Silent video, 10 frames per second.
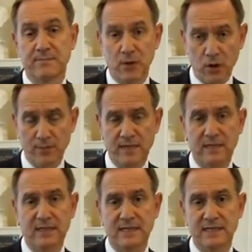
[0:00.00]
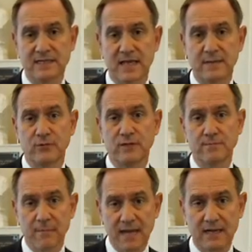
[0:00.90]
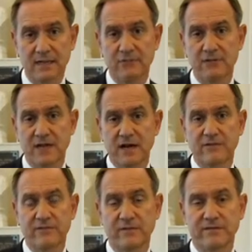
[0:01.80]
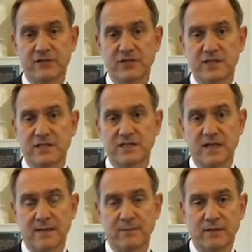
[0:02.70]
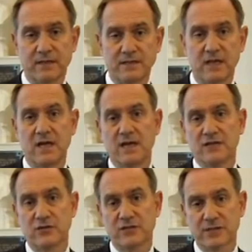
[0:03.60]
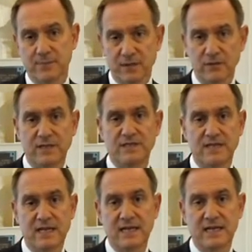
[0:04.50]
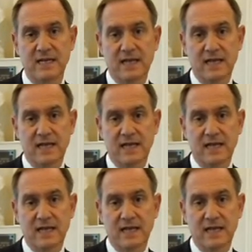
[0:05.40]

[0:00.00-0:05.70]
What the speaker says: permanently disabled and medically retired from the Virginia State Police. So it's a bill that's needed.